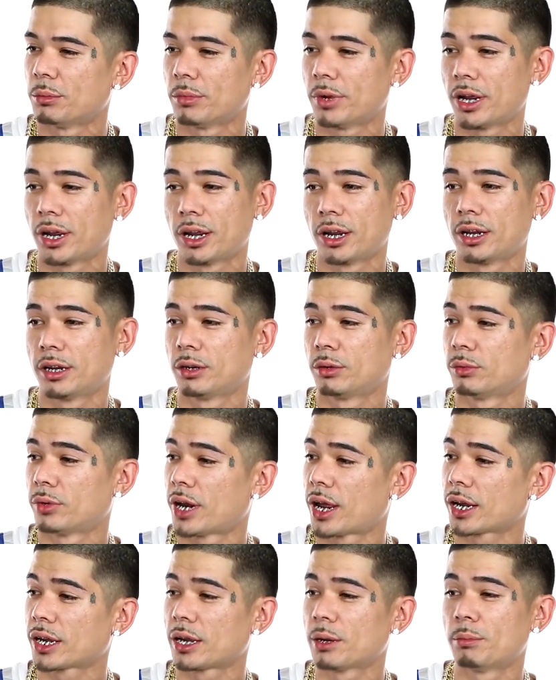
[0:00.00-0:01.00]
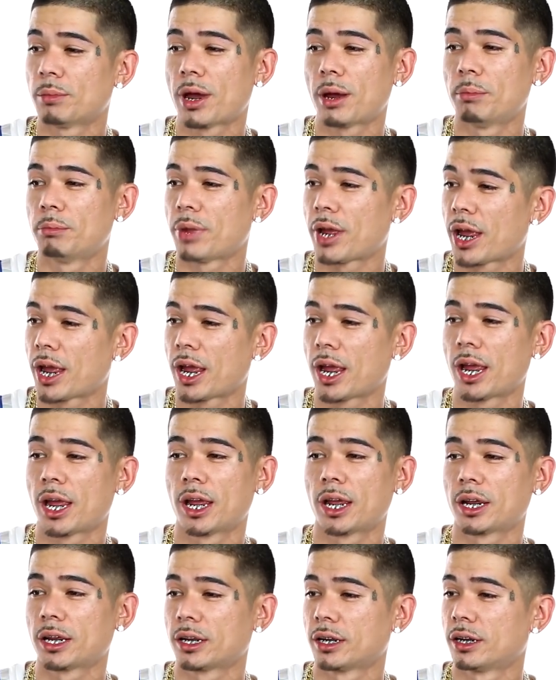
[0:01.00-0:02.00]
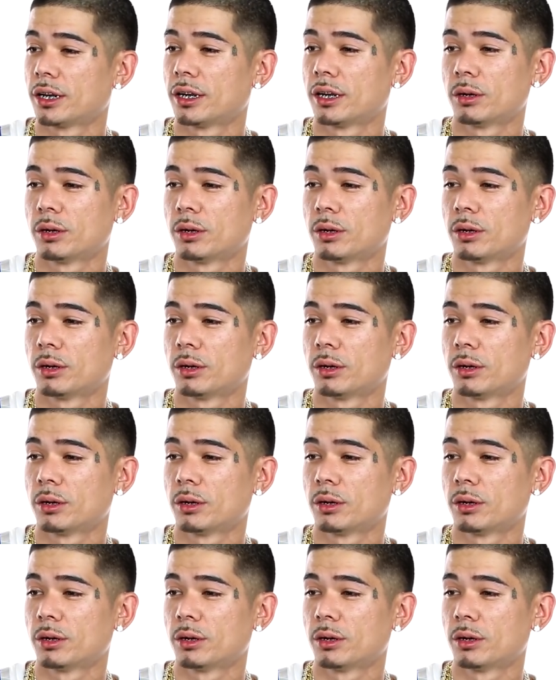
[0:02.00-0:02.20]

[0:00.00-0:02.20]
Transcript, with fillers: man, when I get my bag,